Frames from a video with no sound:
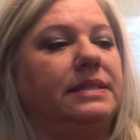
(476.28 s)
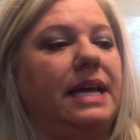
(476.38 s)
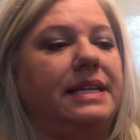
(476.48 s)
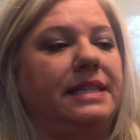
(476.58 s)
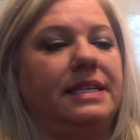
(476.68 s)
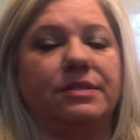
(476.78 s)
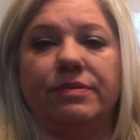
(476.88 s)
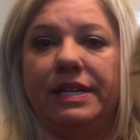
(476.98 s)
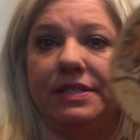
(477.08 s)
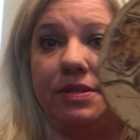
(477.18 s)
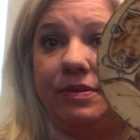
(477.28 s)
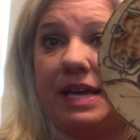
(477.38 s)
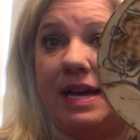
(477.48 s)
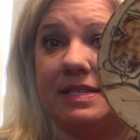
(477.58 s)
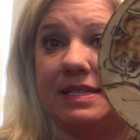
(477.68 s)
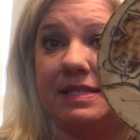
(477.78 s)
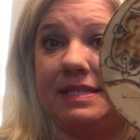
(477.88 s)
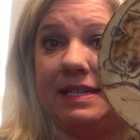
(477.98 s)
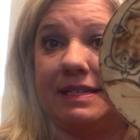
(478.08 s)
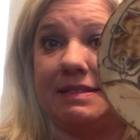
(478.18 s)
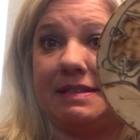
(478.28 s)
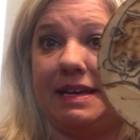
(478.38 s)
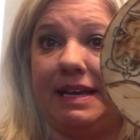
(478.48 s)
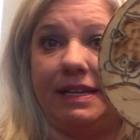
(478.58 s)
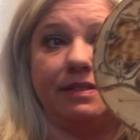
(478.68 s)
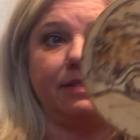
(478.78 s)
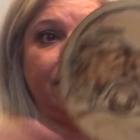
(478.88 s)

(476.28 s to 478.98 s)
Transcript: See, I did this one in 2016.